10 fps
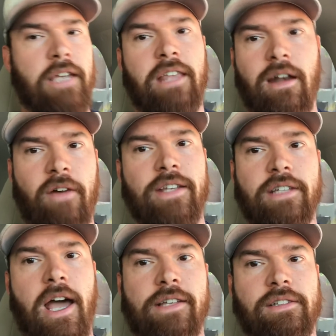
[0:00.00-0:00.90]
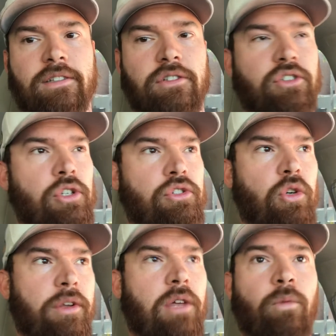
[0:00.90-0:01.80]
take that advice, guys. Choose to
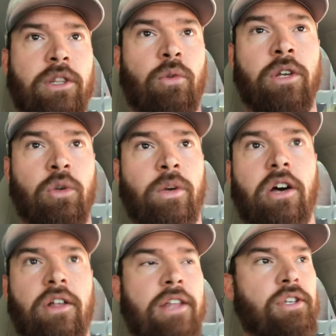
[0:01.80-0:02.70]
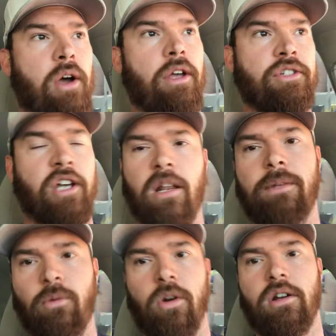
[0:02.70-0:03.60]
do with it with what you will. It's it's going to
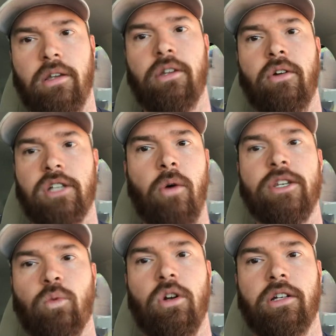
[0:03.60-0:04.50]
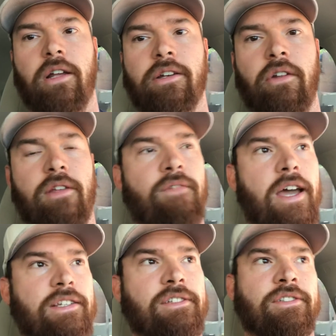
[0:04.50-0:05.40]
be work. You know, it's always work. Uh, you know, the
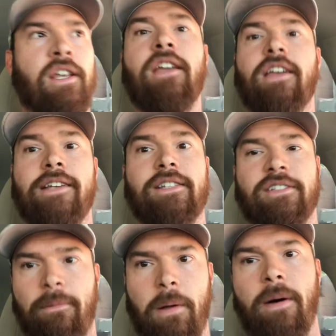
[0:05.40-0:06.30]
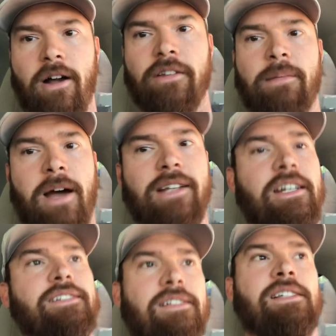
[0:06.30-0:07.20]
advice is is the simple part. The
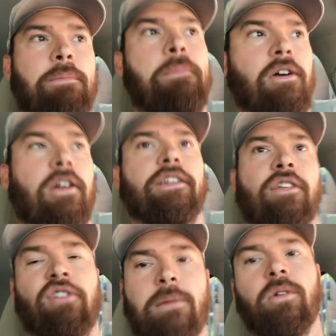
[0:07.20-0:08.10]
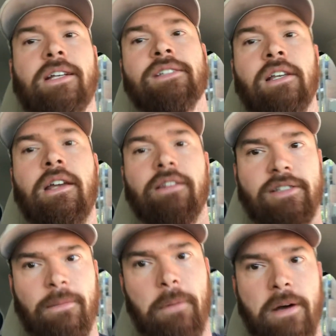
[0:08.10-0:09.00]
mindset is the simple part. Like the framework is the
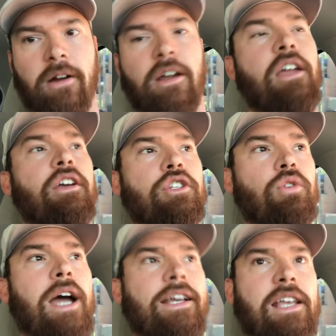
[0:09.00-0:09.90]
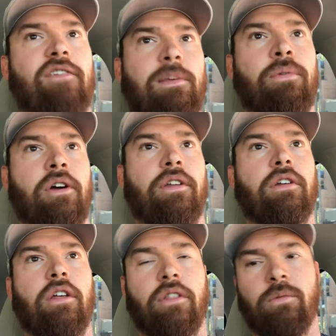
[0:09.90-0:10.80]
simple part. You guys have to put
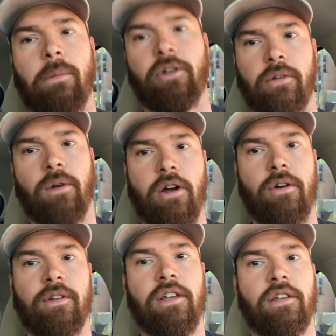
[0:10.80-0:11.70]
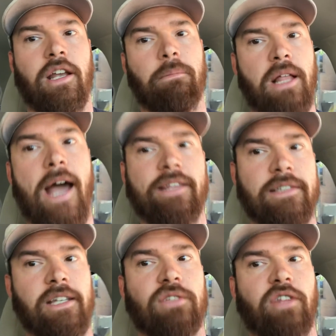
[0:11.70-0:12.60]
the rubber to the road and apply
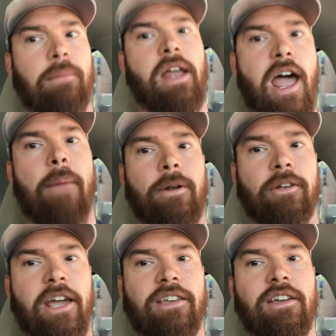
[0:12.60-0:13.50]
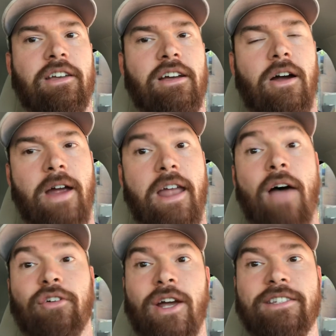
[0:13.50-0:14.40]
these things for them to happen. Okay. All right.
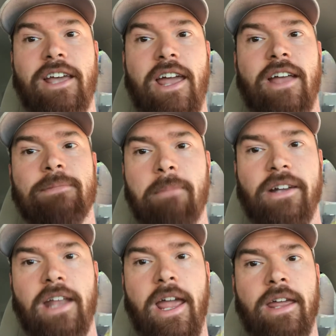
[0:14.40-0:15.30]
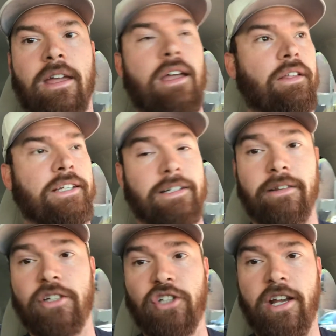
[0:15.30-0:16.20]
Have a great day. It's Monday. Get to
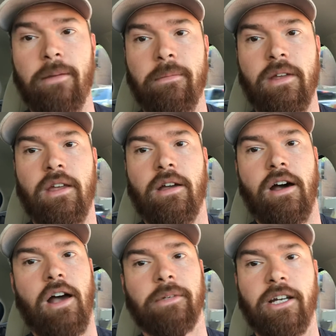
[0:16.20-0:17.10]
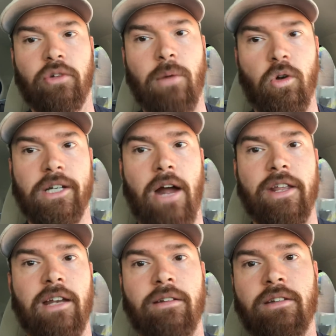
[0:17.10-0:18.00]
the gym. Uh, get a great workout
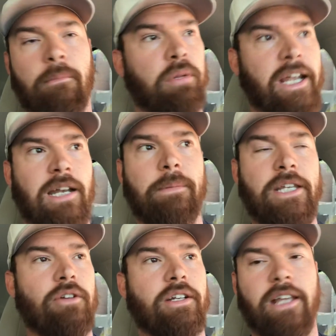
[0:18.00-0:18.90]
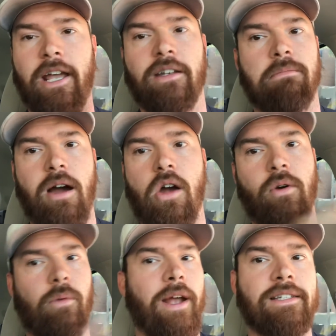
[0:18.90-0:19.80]
in. Plan to be here again tomorrow
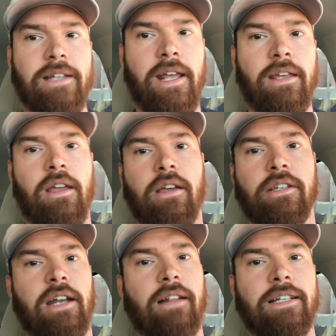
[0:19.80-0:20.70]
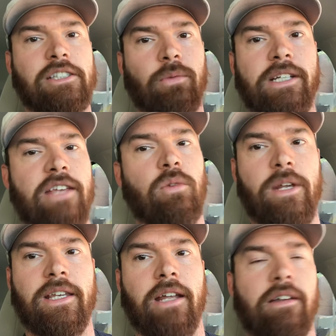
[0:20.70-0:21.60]
or Wednesday. Get at least three days a
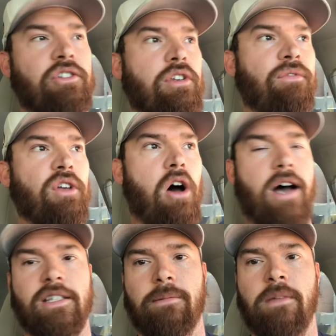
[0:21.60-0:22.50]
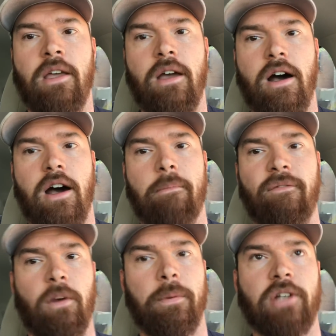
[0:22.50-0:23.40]
weekend so you can feel awesome um,
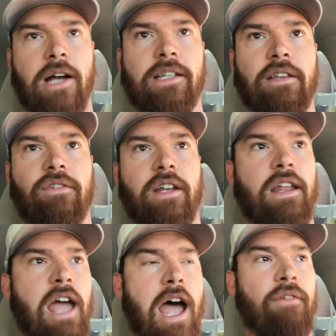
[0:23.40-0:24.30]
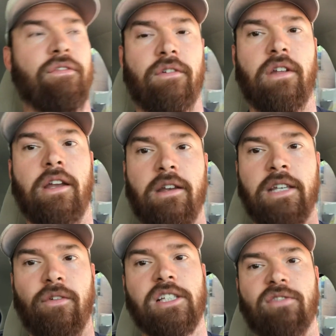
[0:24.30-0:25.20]
and feel productive and have and, and
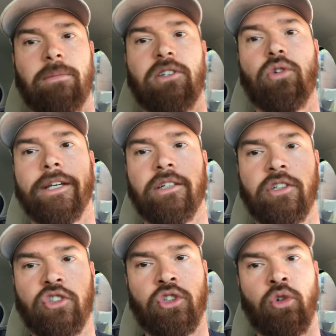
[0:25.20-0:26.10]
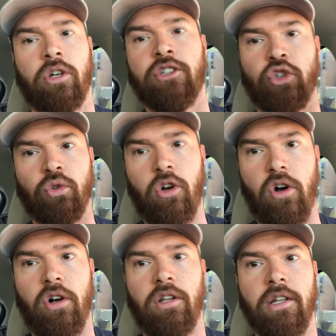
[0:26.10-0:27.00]
give yourself something you can
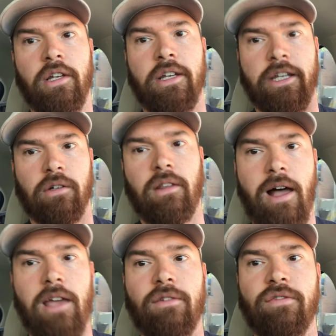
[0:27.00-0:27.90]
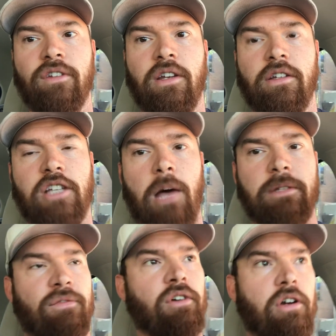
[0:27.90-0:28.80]
control in your life to help
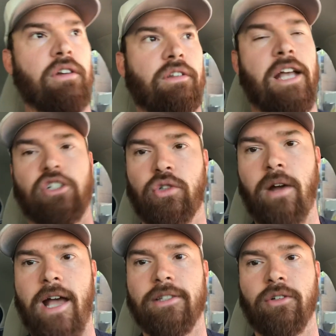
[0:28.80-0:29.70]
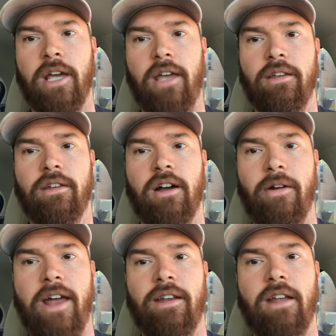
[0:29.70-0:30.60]
divert that stress, okay? All
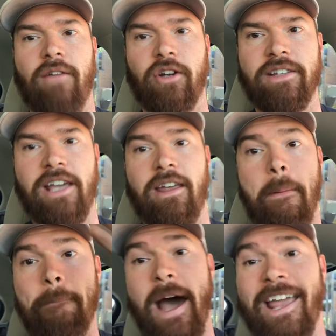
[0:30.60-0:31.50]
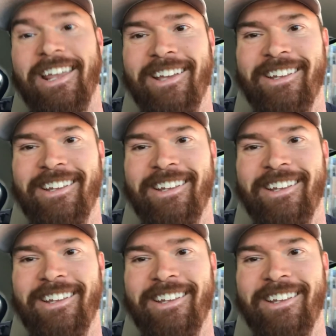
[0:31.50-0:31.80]
right, have a great day. Bye.